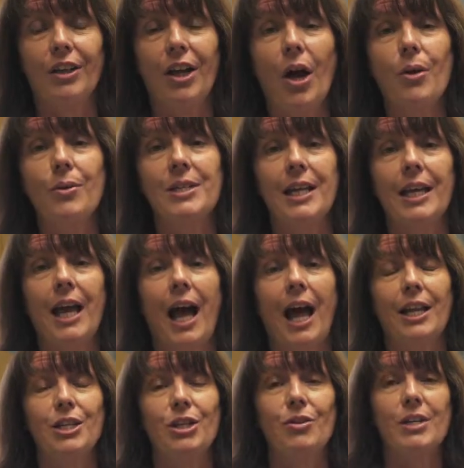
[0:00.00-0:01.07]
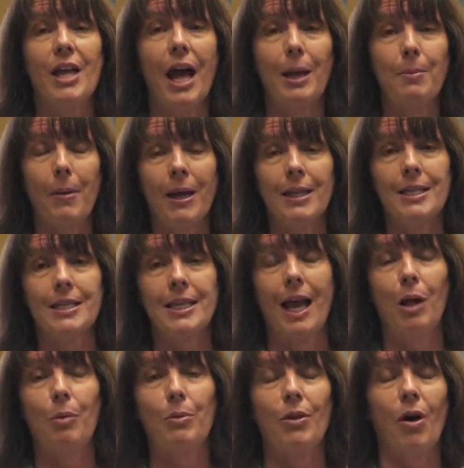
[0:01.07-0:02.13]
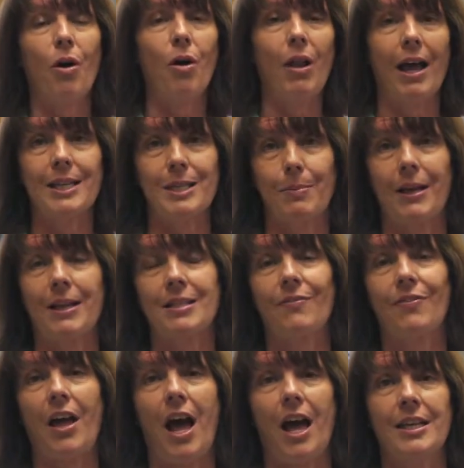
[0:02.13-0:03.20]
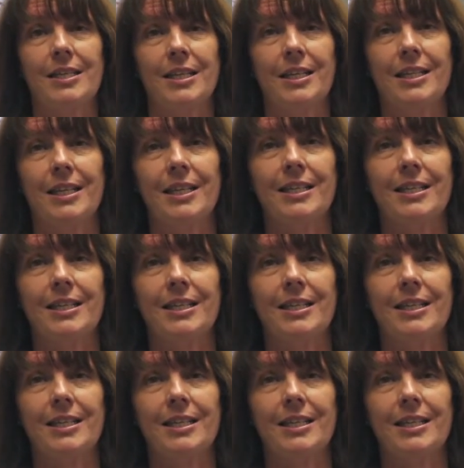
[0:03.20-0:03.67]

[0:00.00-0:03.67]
coding and use iPads to help with all aspects of their ICT